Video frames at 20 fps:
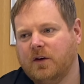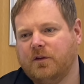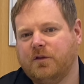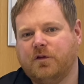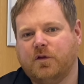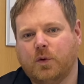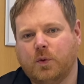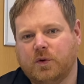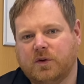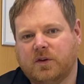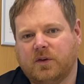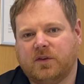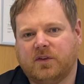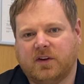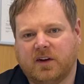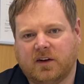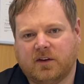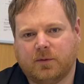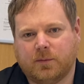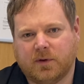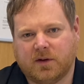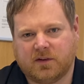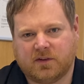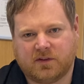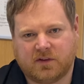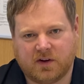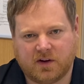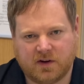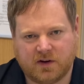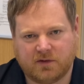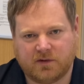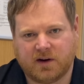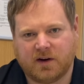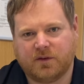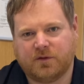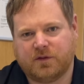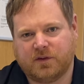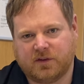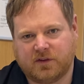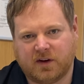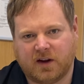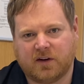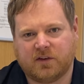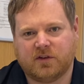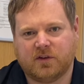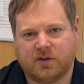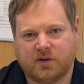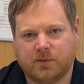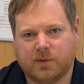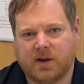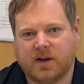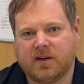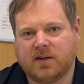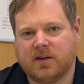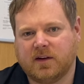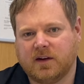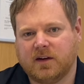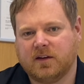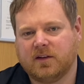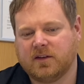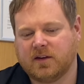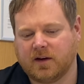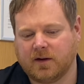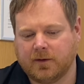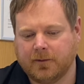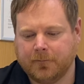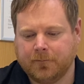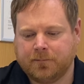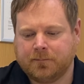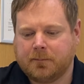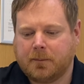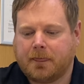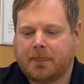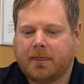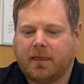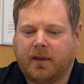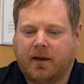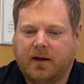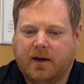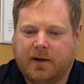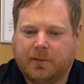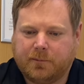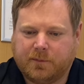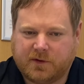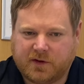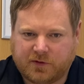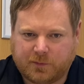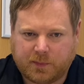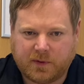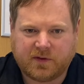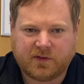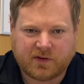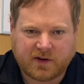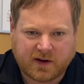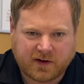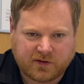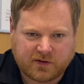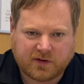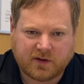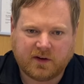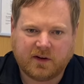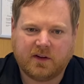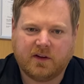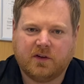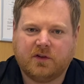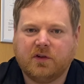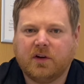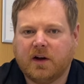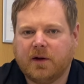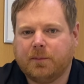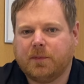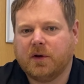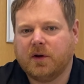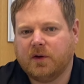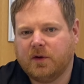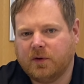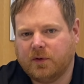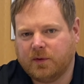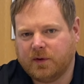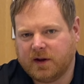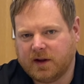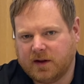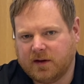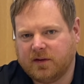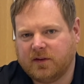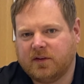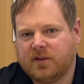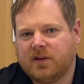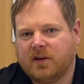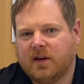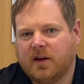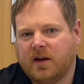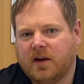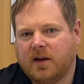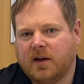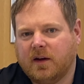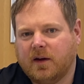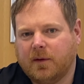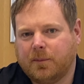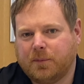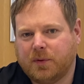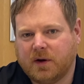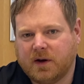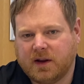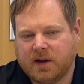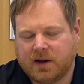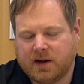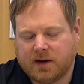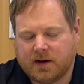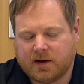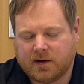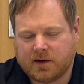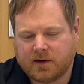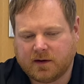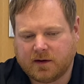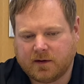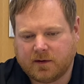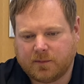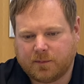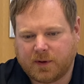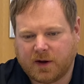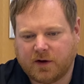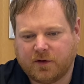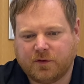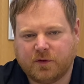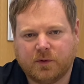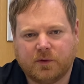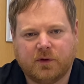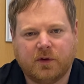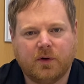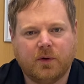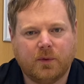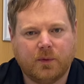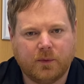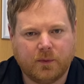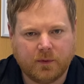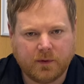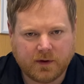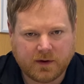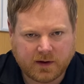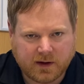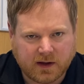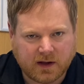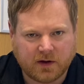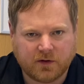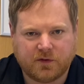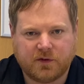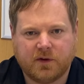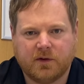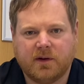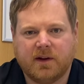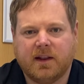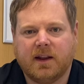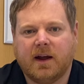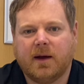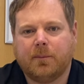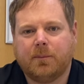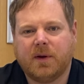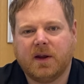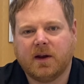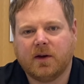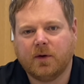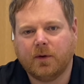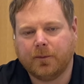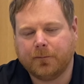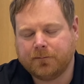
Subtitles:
4 to 6 months turnaround for Section 20. So dispensation at the tribunal is a pretty powerful tool if you're in that pickle.